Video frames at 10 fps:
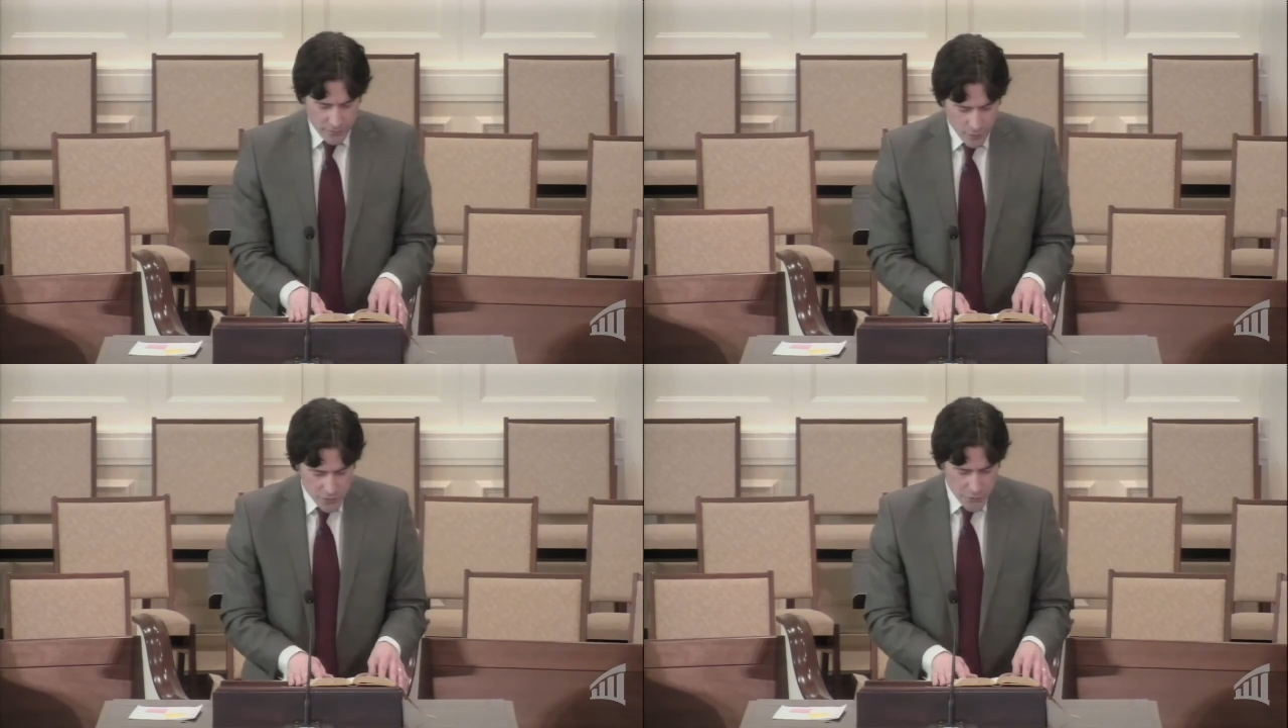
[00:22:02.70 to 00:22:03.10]

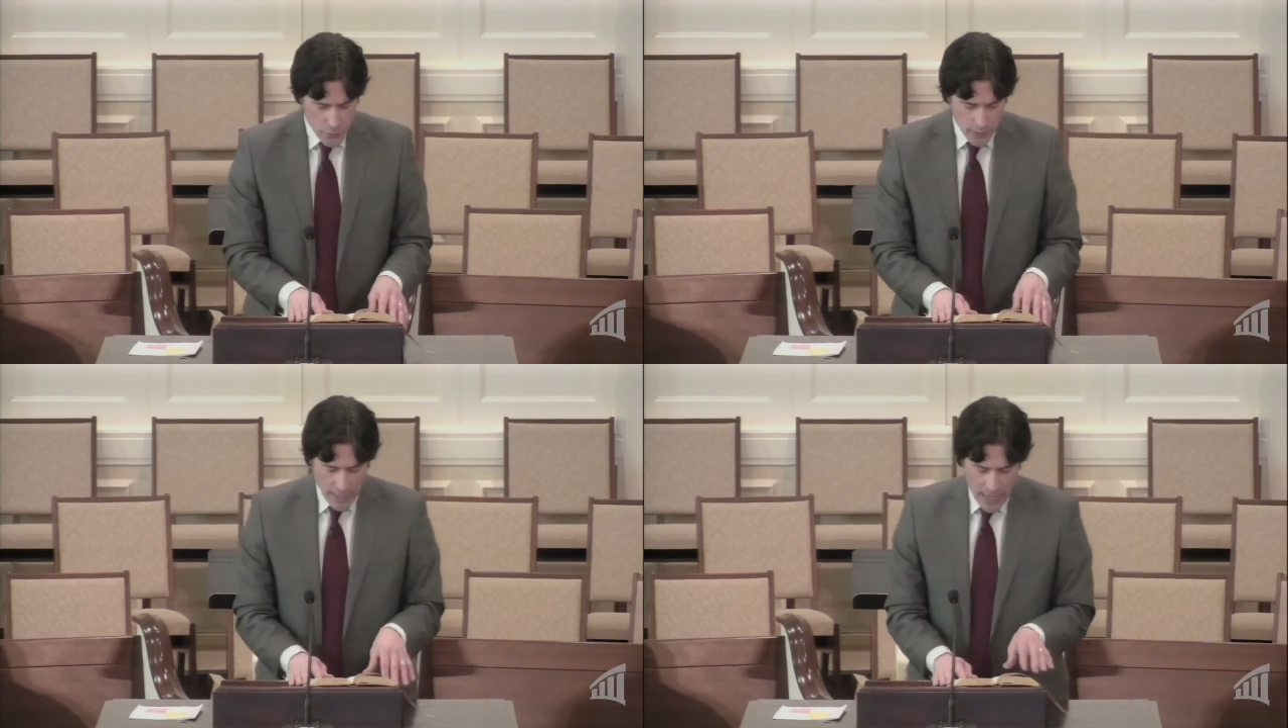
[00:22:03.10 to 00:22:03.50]
first
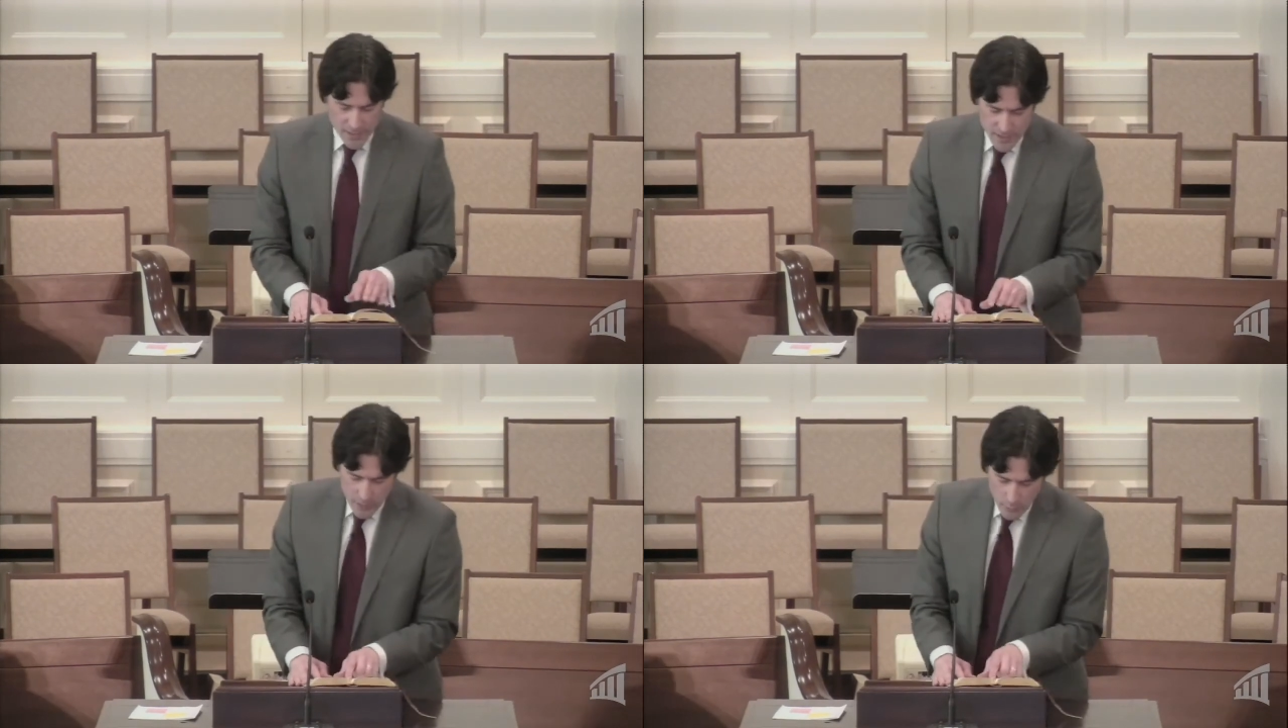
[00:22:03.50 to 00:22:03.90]
few
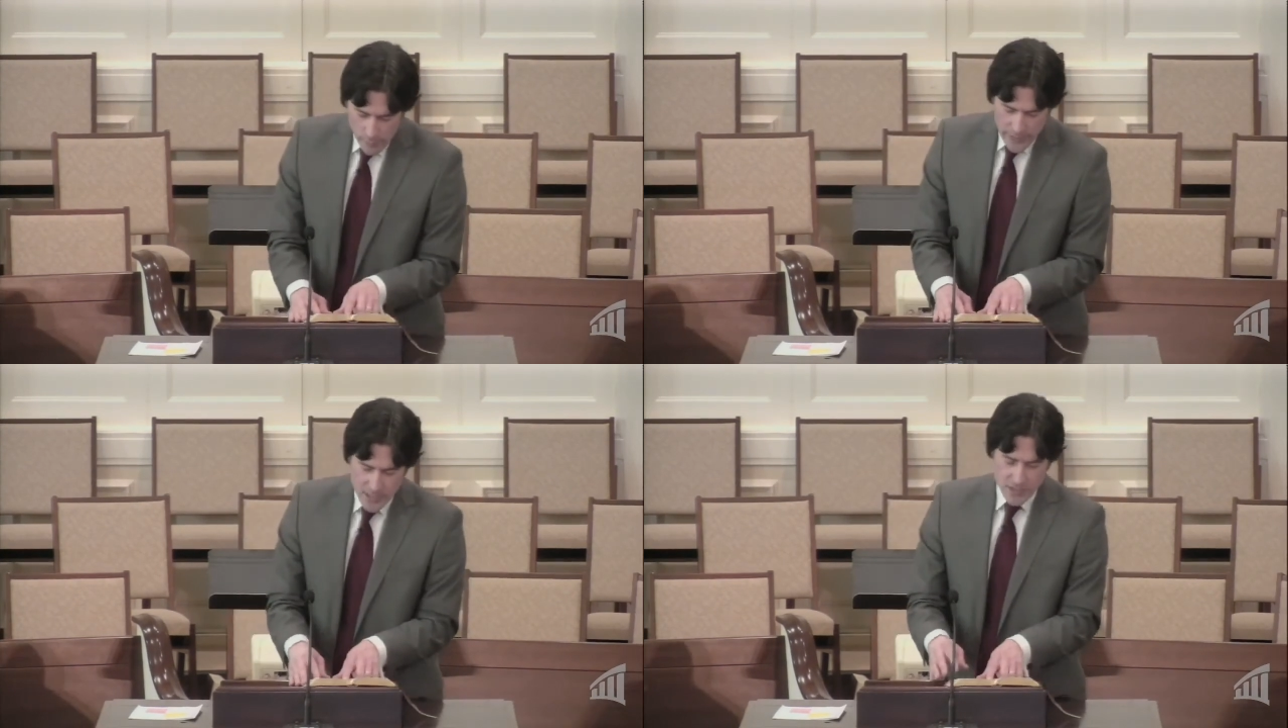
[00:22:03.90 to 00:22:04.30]
lines, and then when
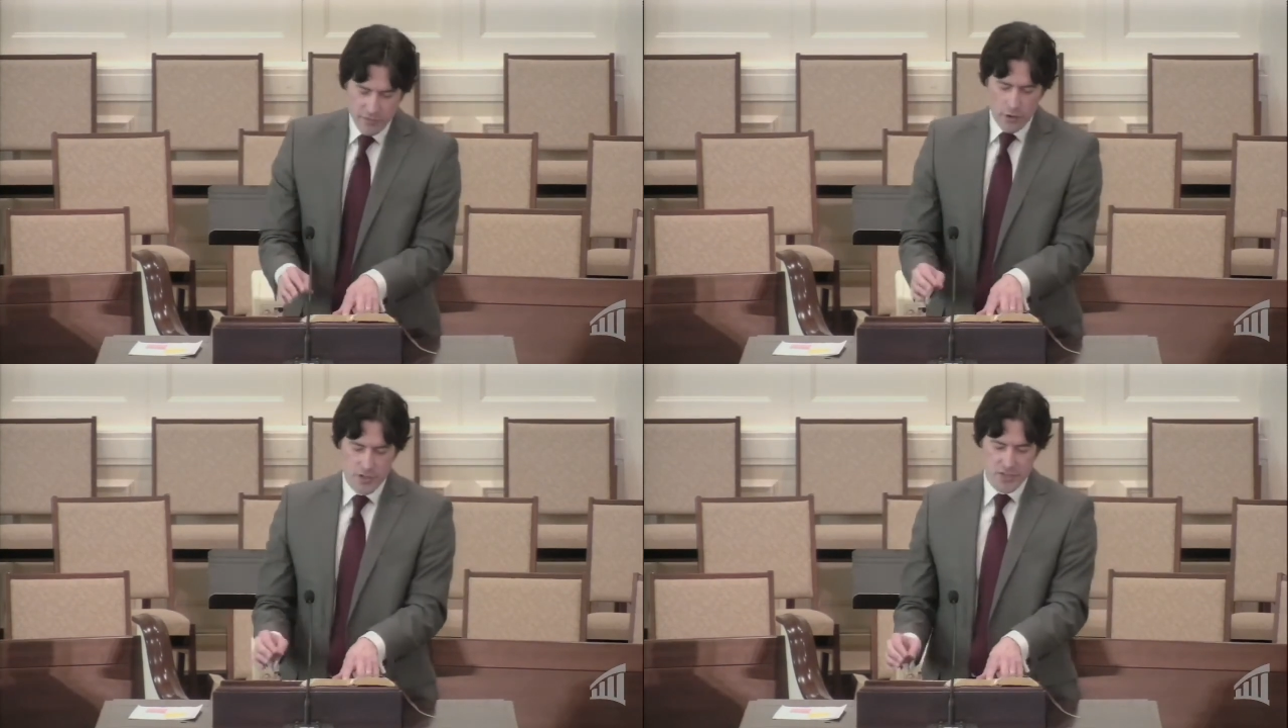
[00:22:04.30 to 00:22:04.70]
we get to
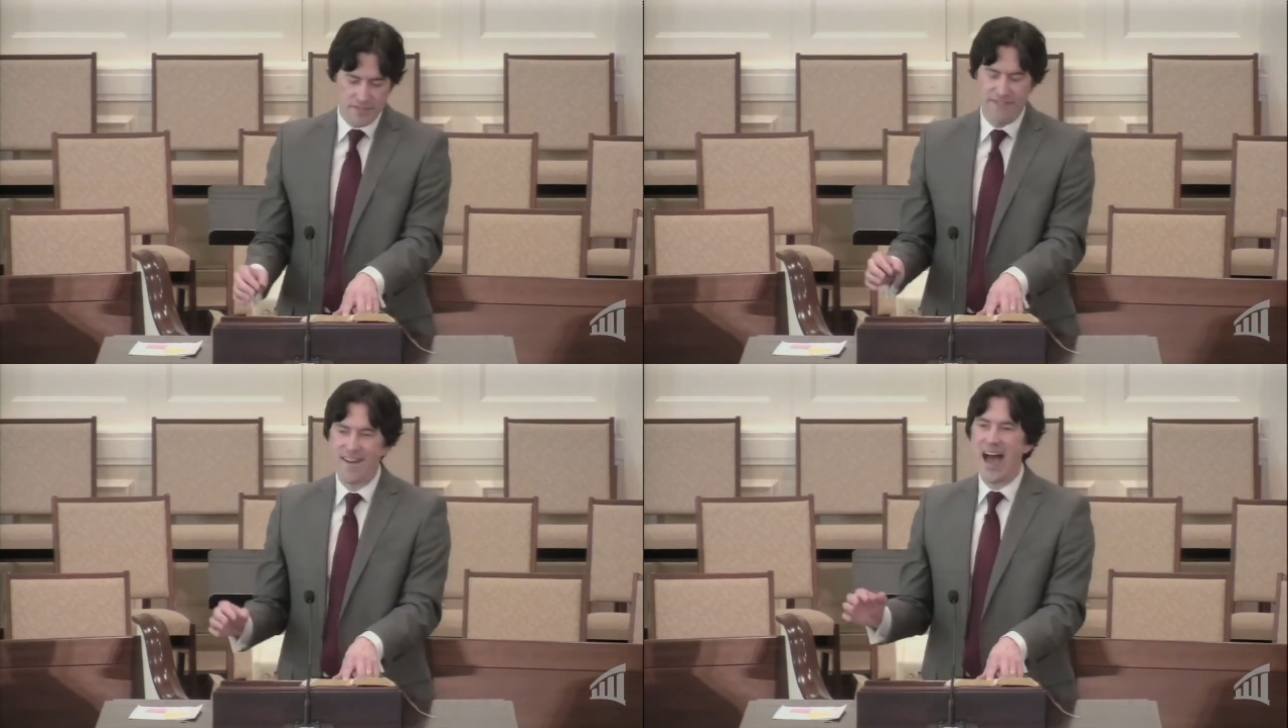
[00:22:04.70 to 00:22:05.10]
verse
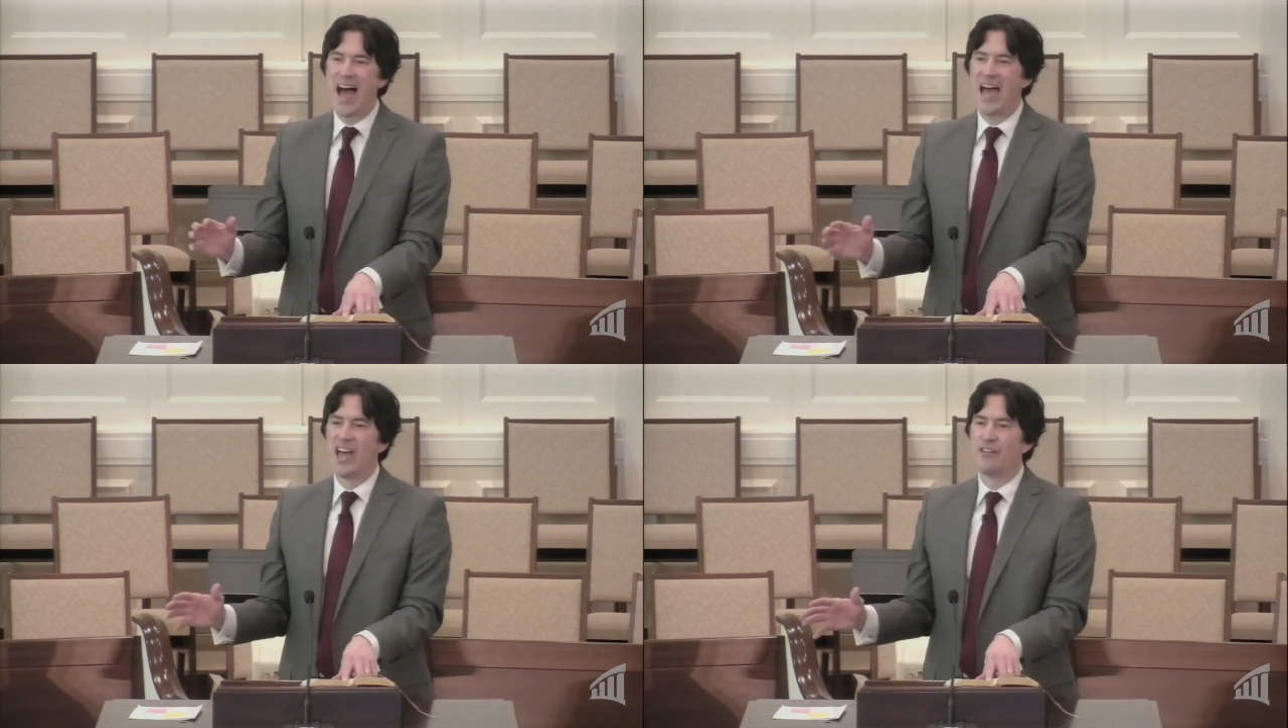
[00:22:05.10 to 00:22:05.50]

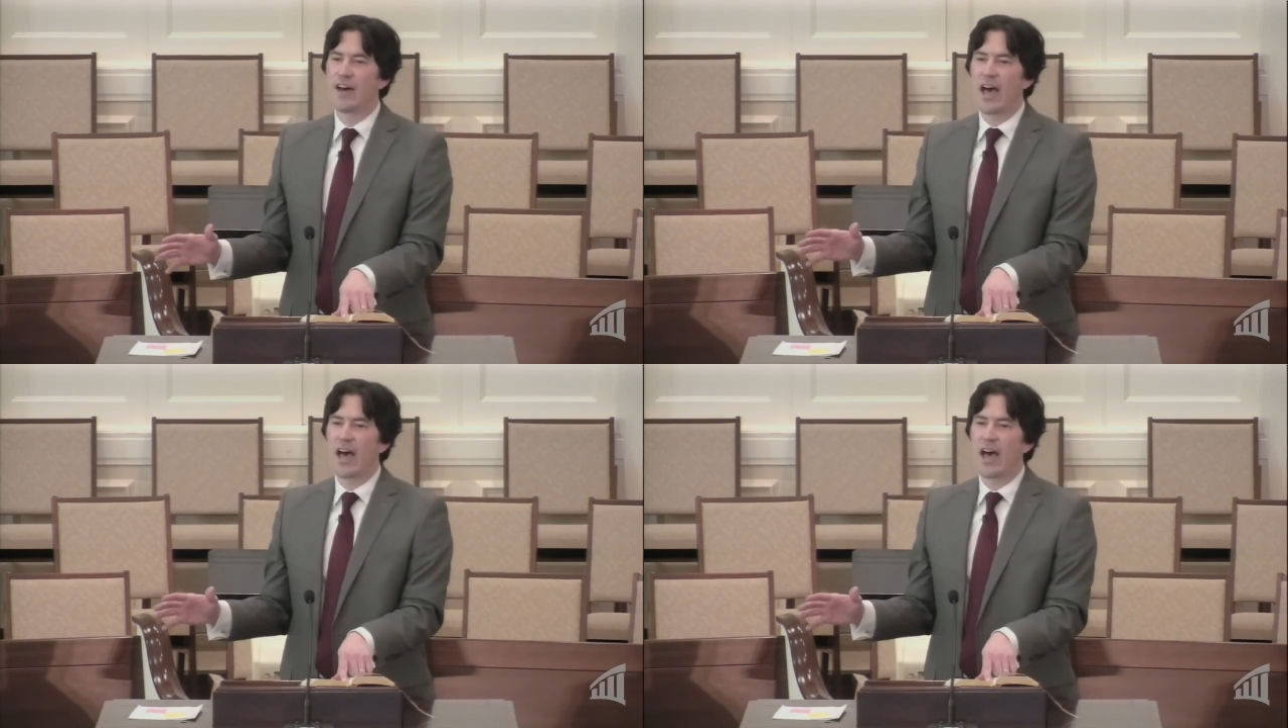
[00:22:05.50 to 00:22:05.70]
5,